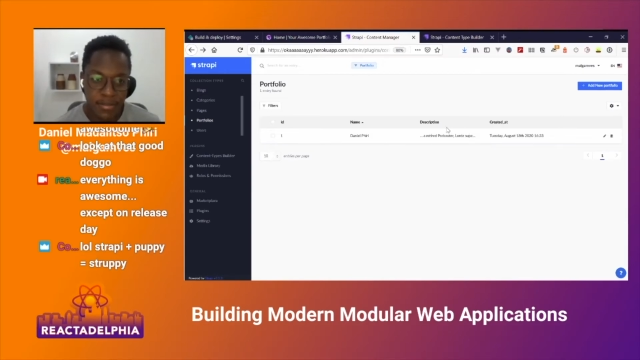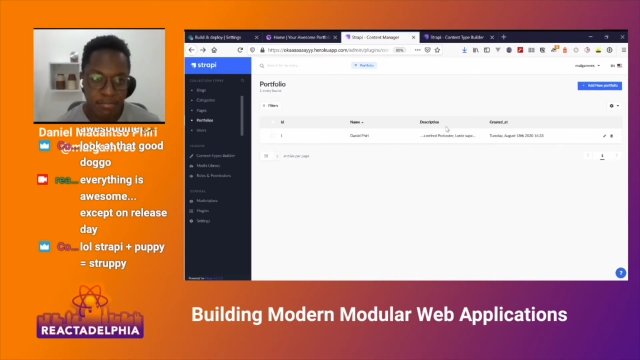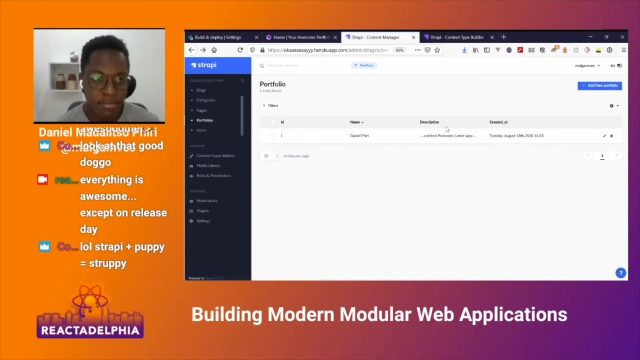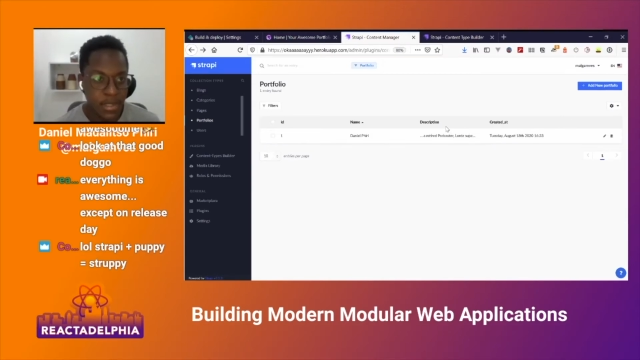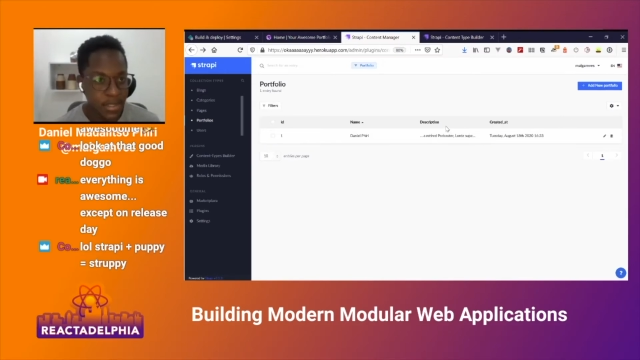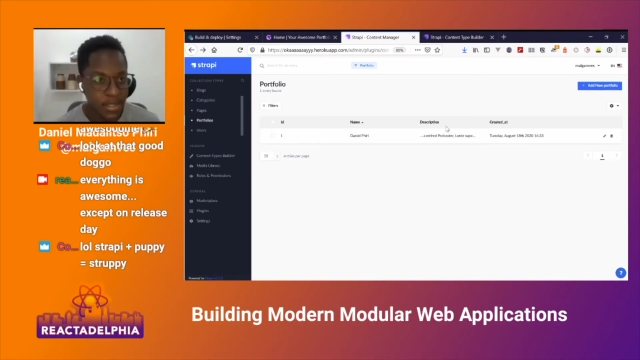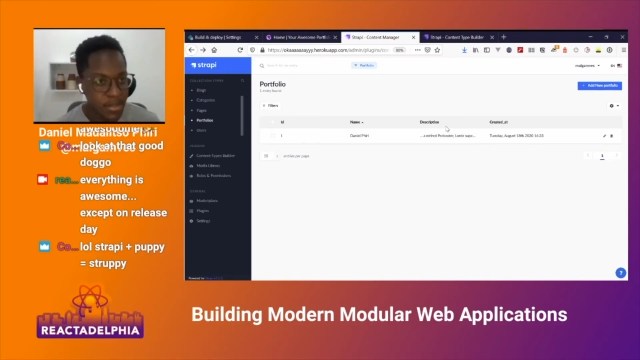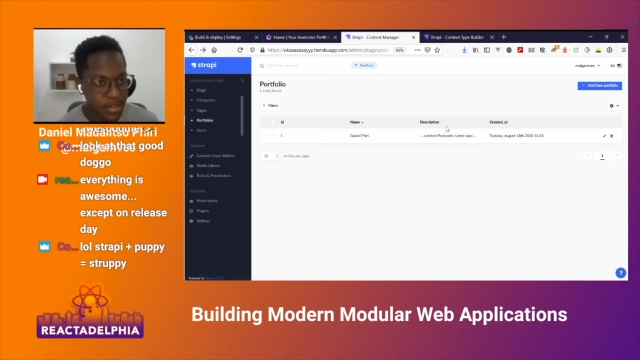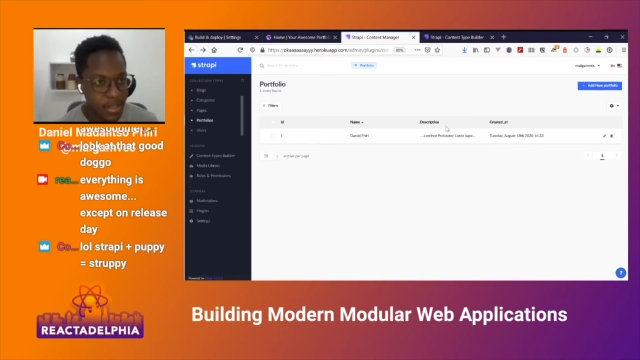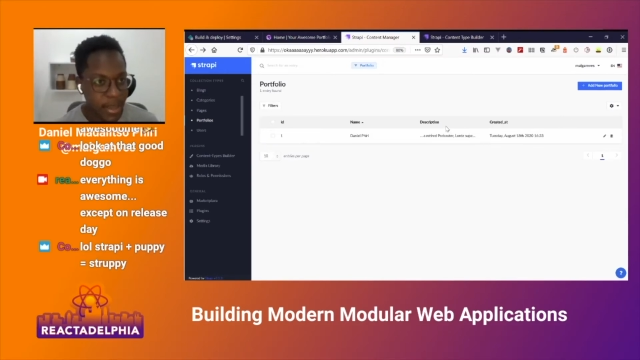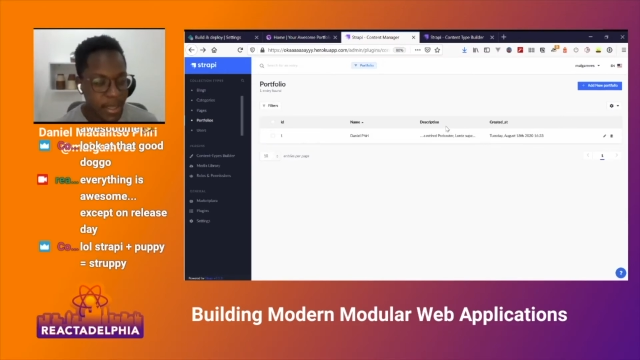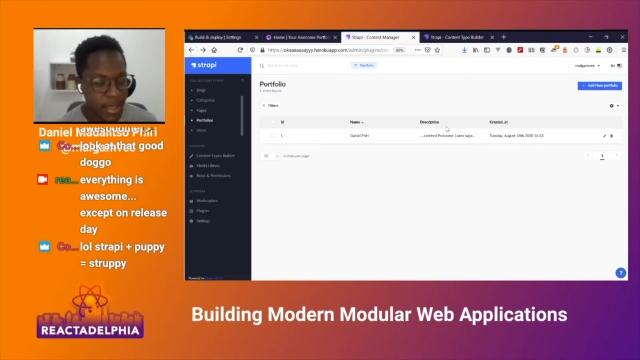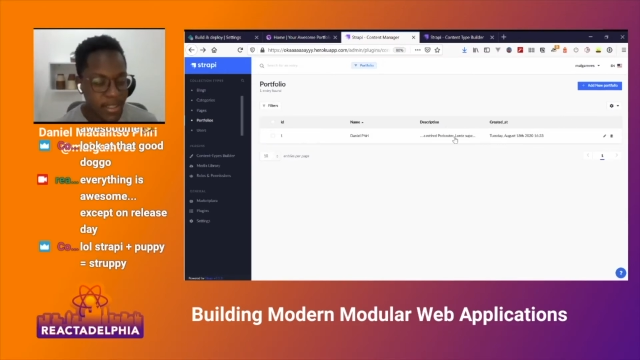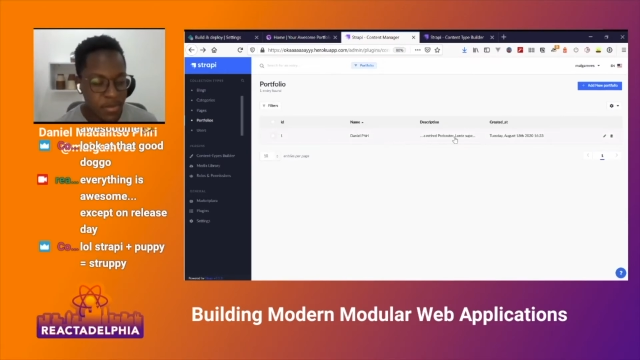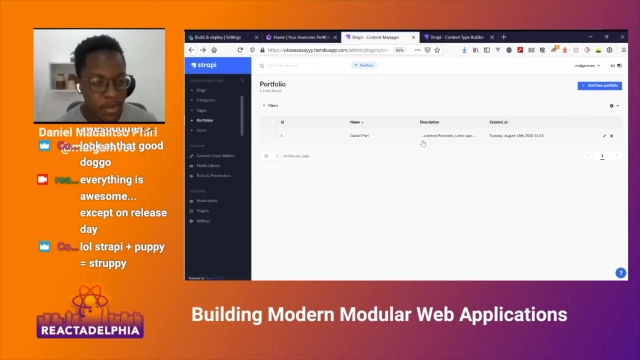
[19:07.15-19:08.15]
build
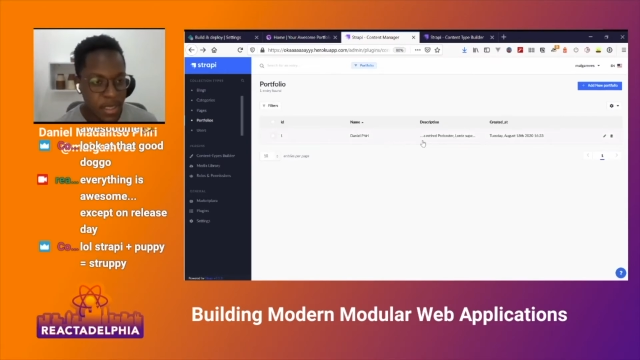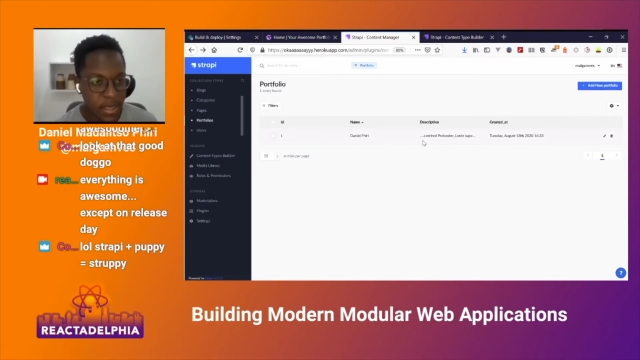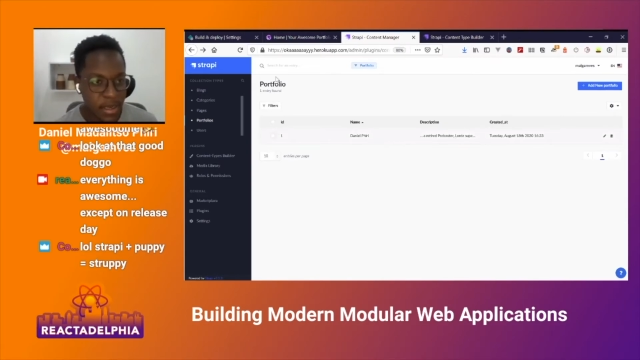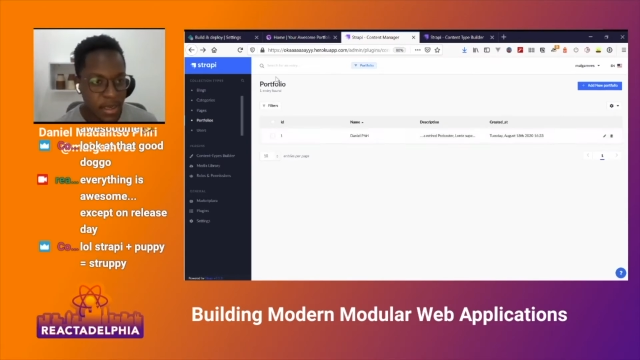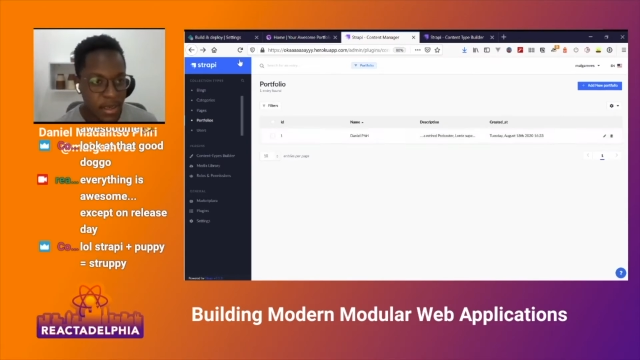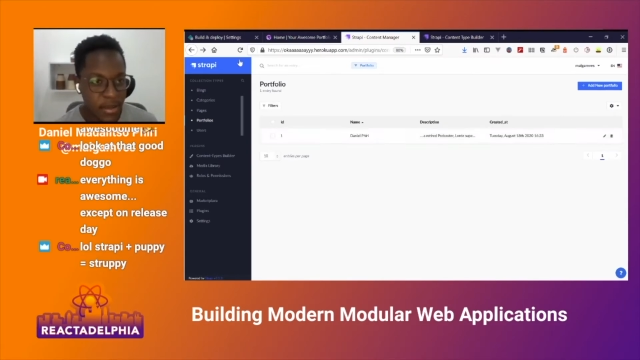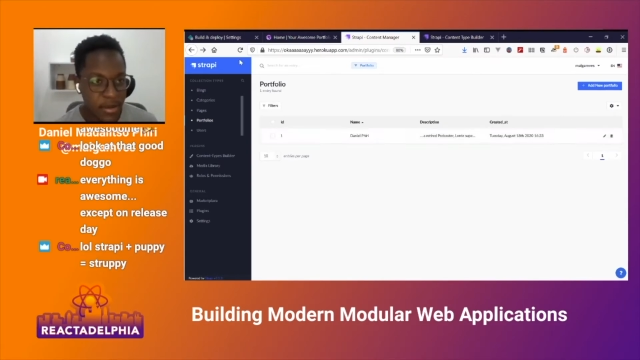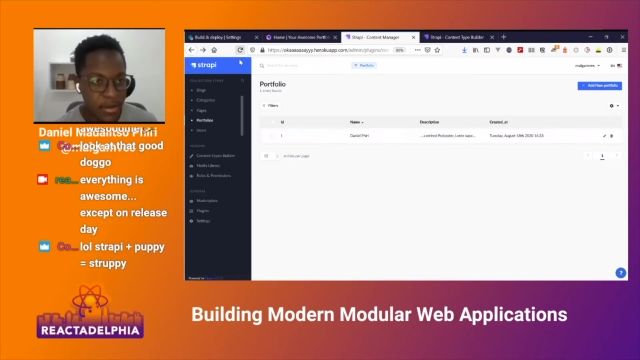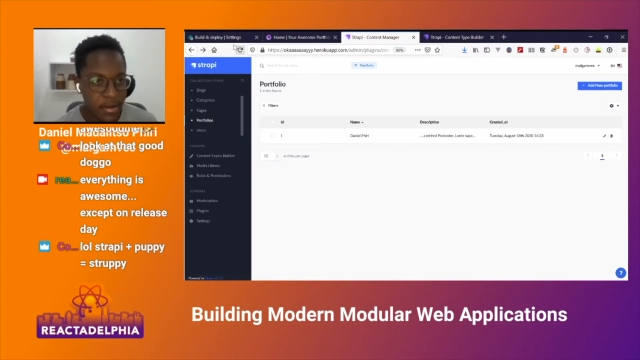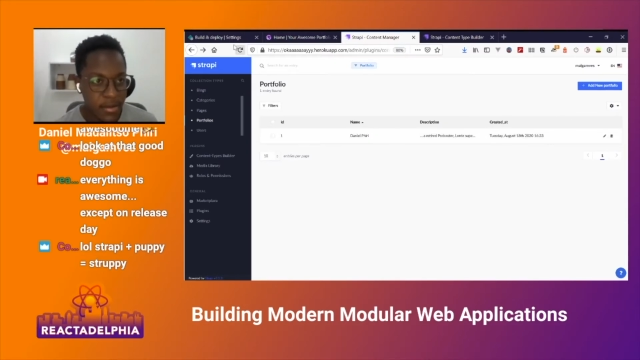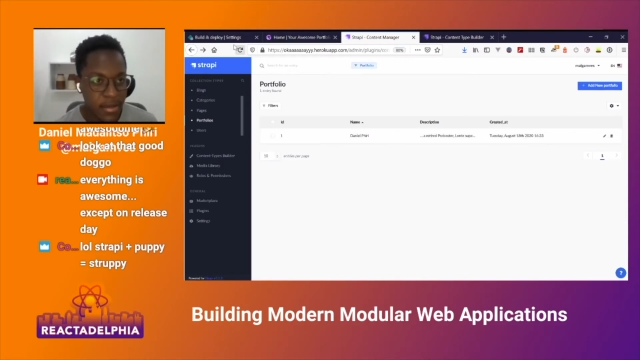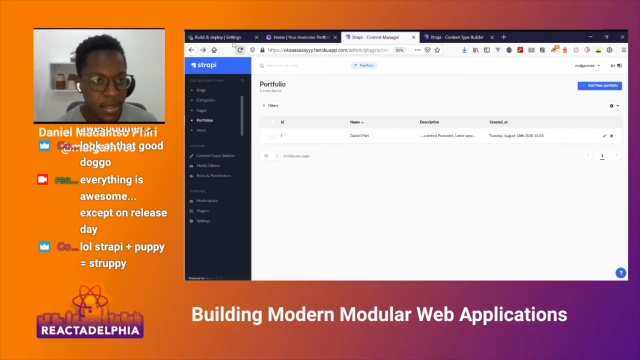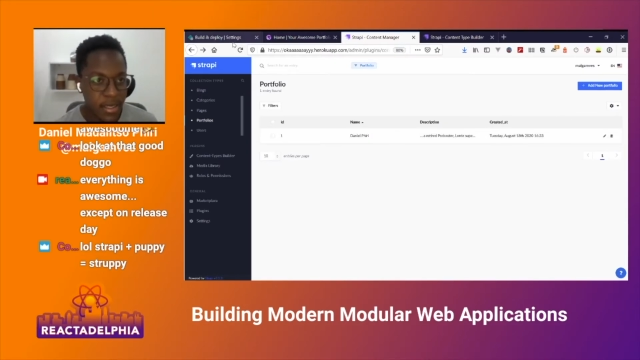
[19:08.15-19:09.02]
Gatsby again.